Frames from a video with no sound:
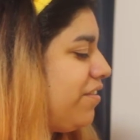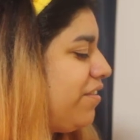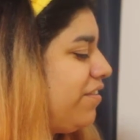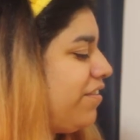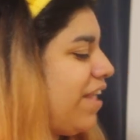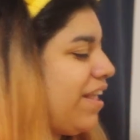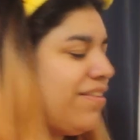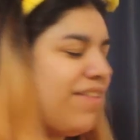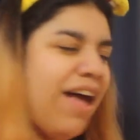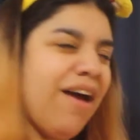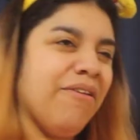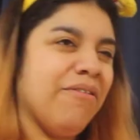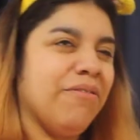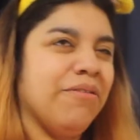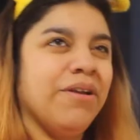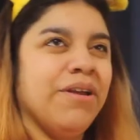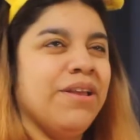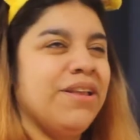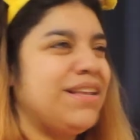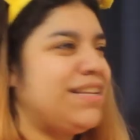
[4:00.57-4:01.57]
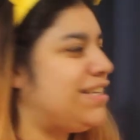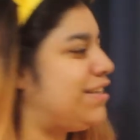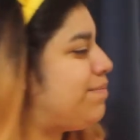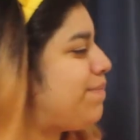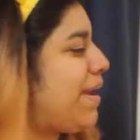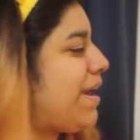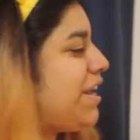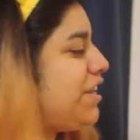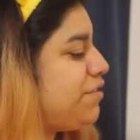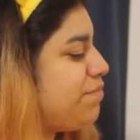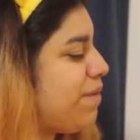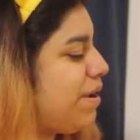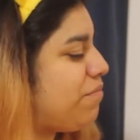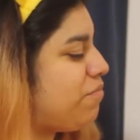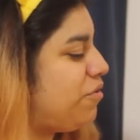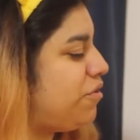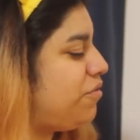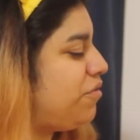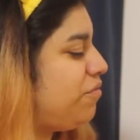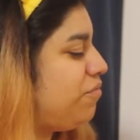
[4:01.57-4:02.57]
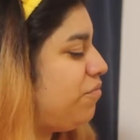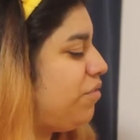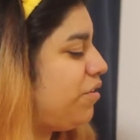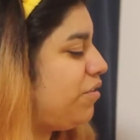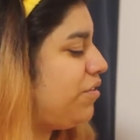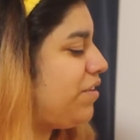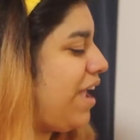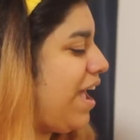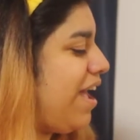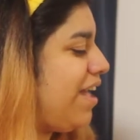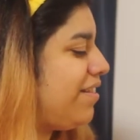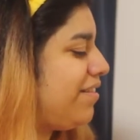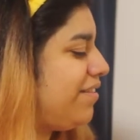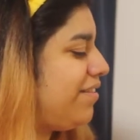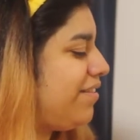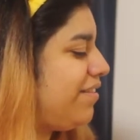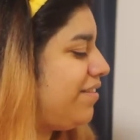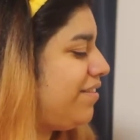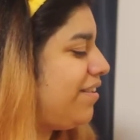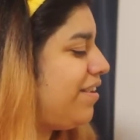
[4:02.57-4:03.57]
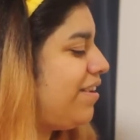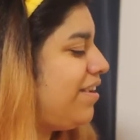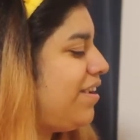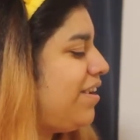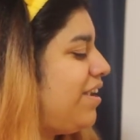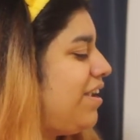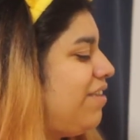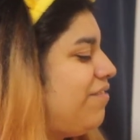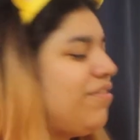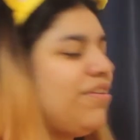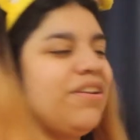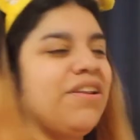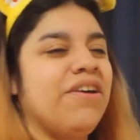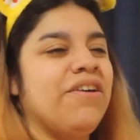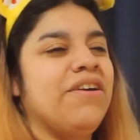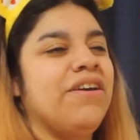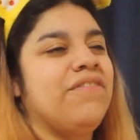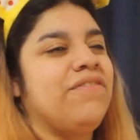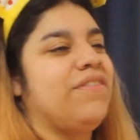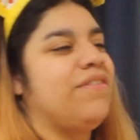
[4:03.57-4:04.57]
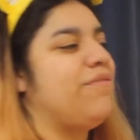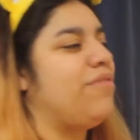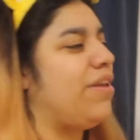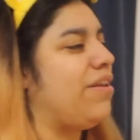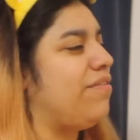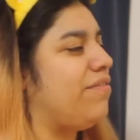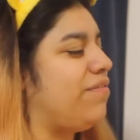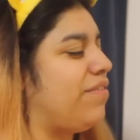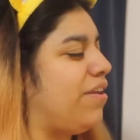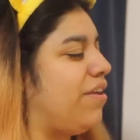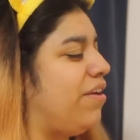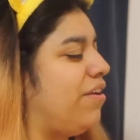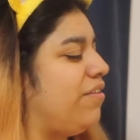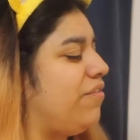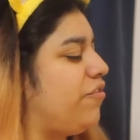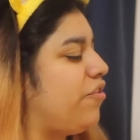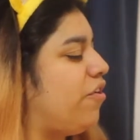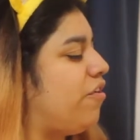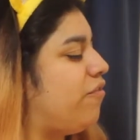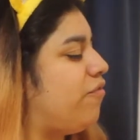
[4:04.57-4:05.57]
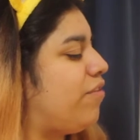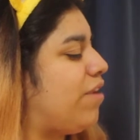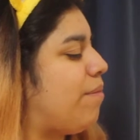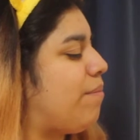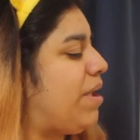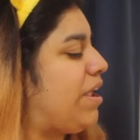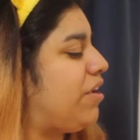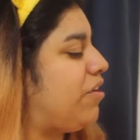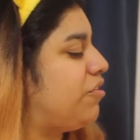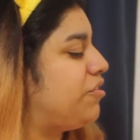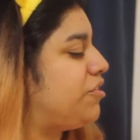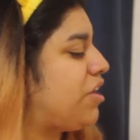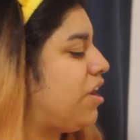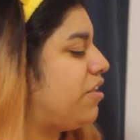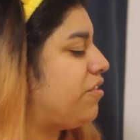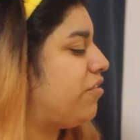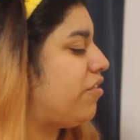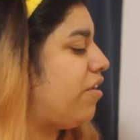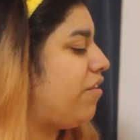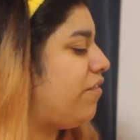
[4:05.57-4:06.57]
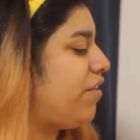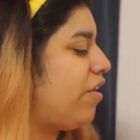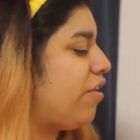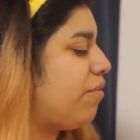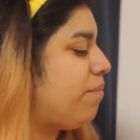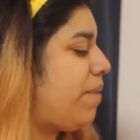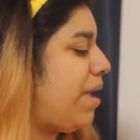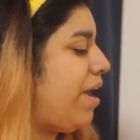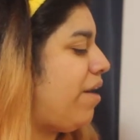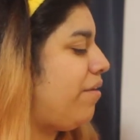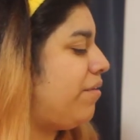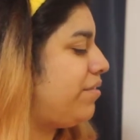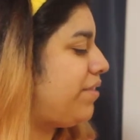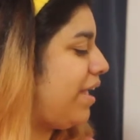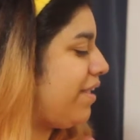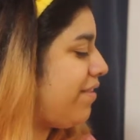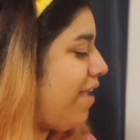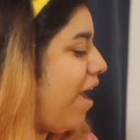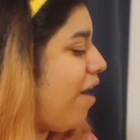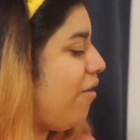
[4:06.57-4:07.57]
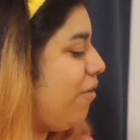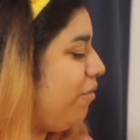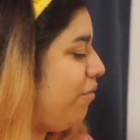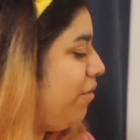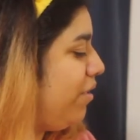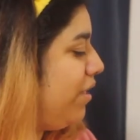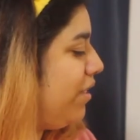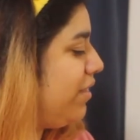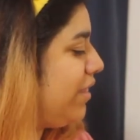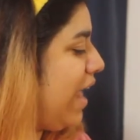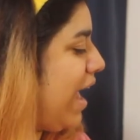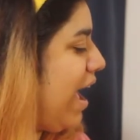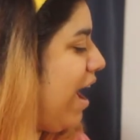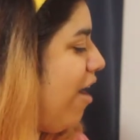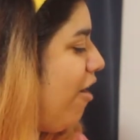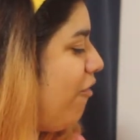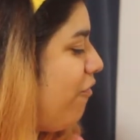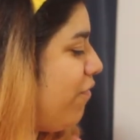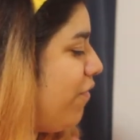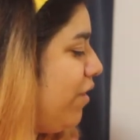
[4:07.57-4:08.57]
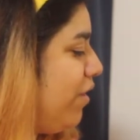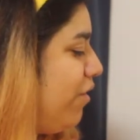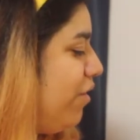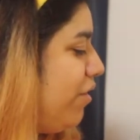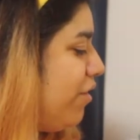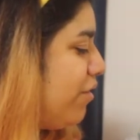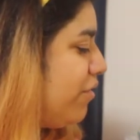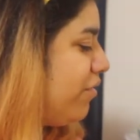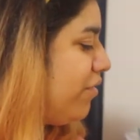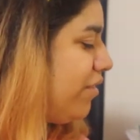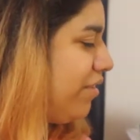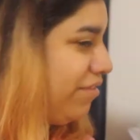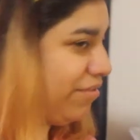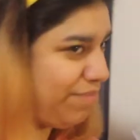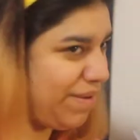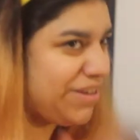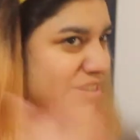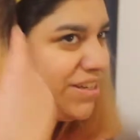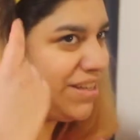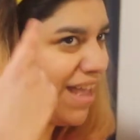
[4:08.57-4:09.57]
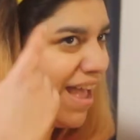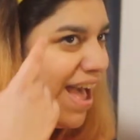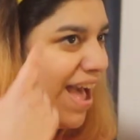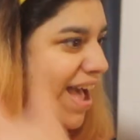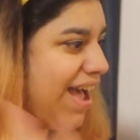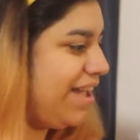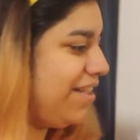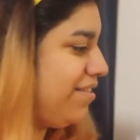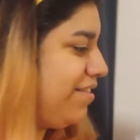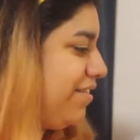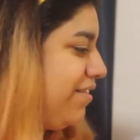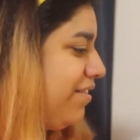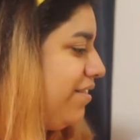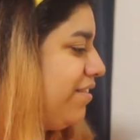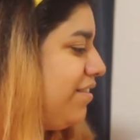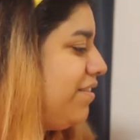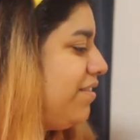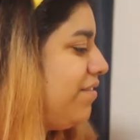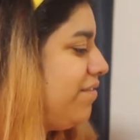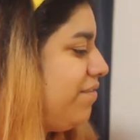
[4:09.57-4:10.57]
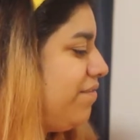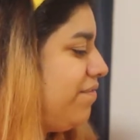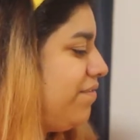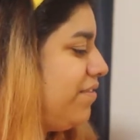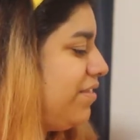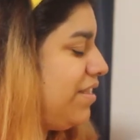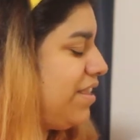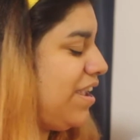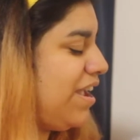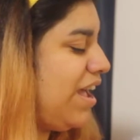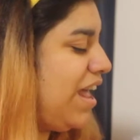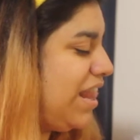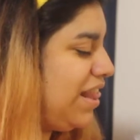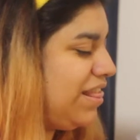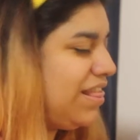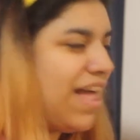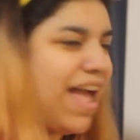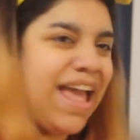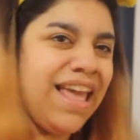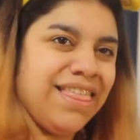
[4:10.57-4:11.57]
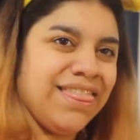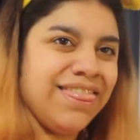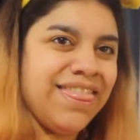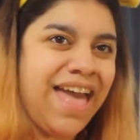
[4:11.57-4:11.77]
because that's how Spanish men would dance. If you know, if you're a flamenco dancer, if you're a male, that's how their outfit looks, especially the hats. I like